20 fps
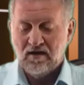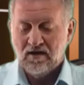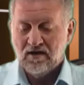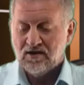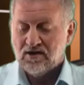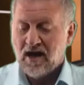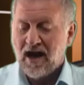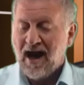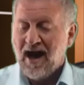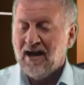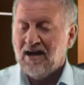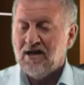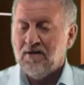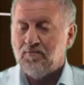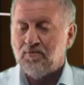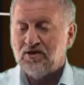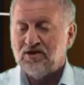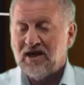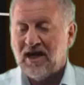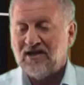So how do
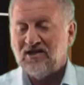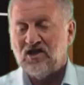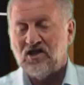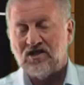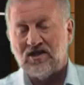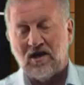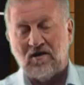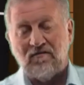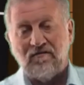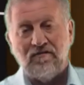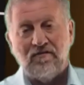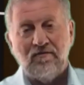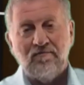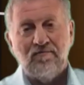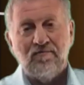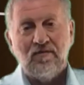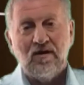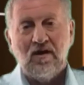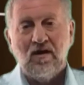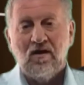you protect yourself?
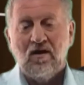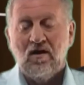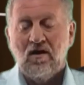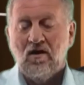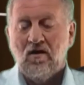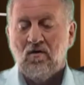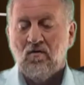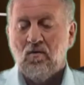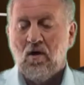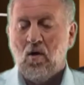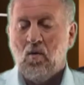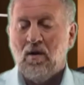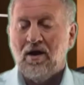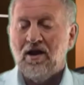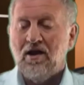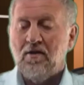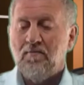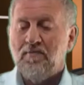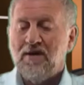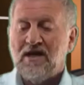Well, one
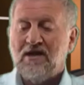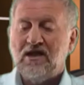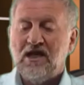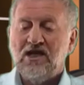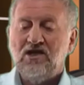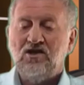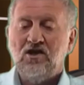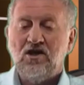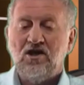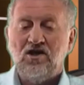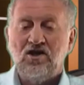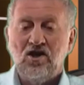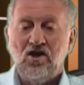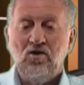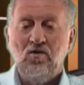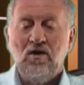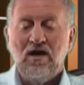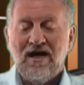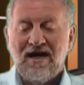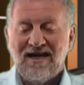of the big things you can
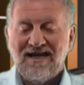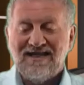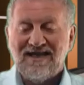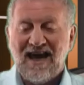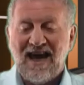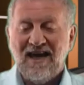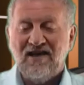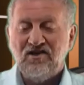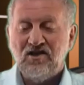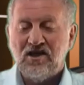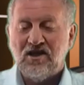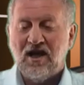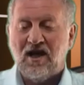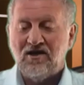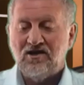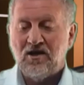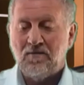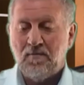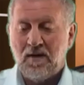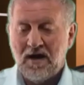do is
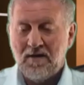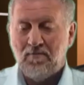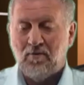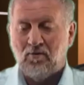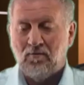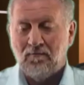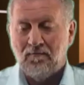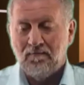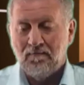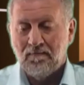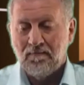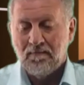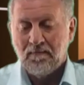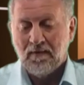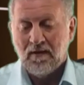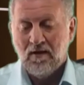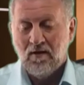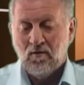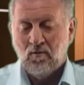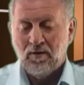educate your people.
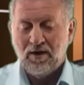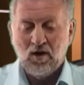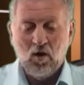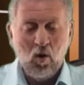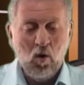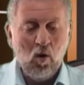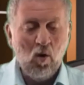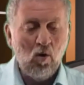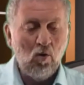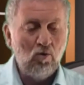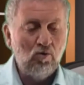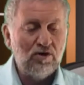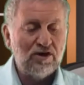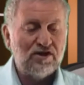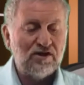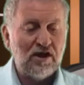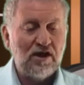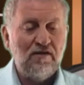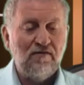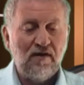We all
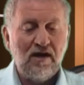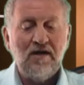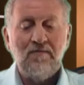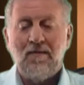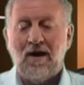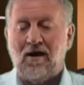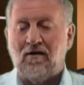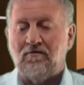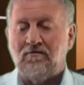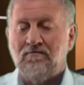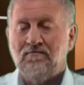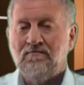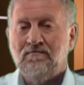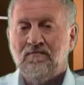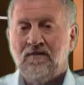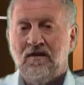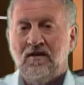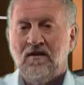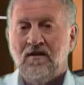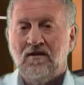receive email.
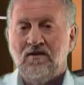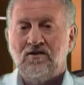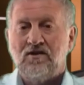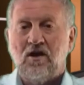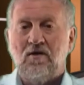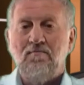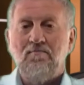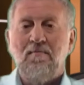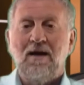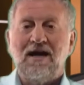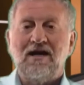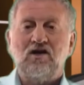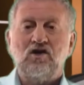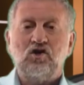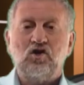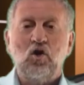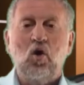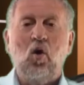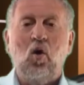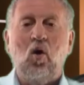So make
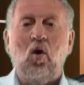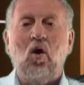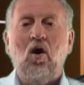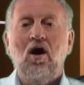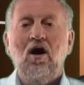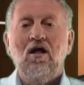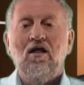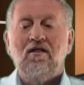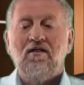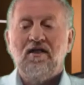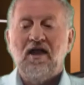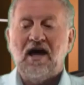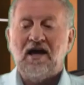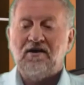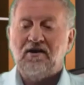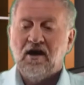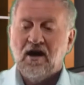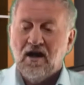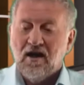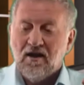sure
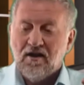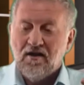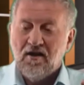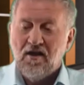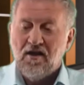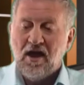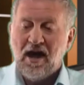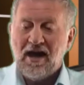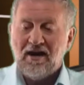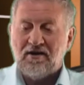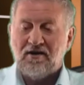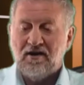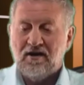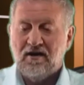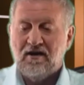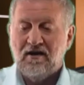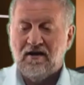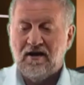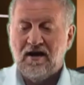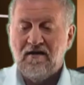that that
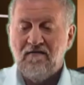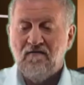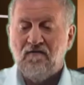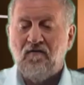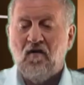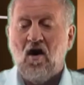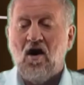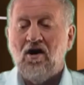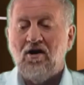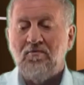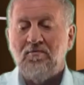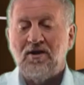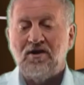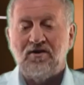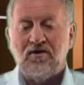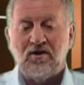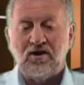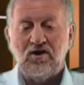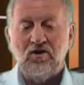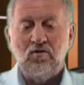
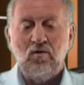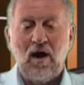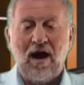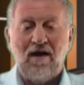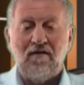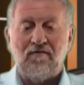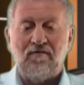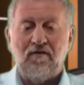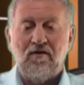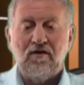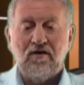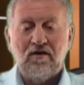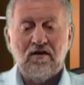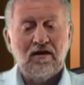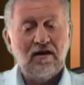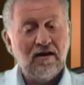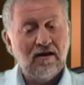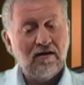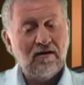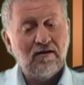environment that you have
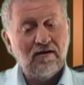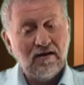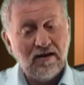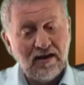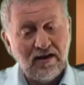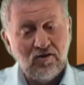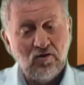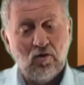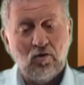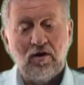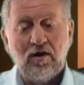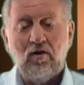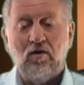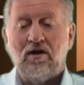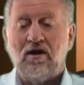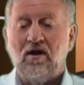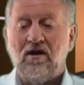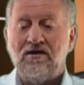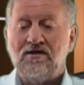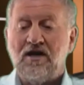in your
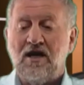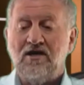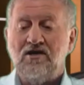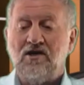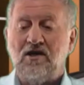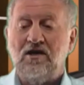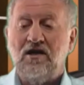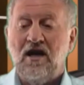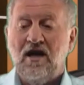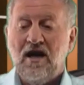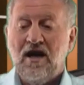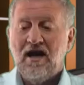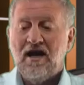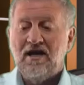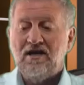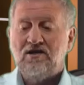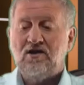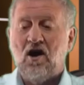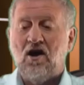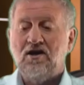organisation
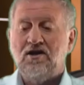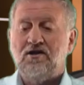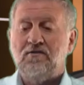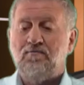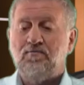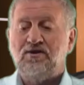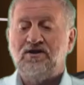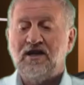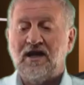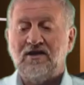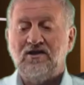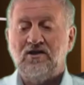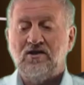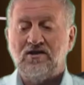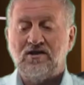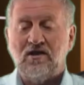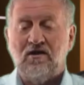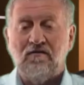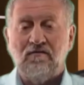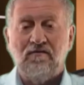is going to protect
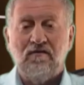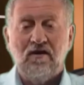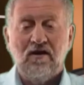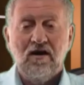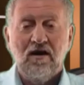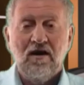yourself.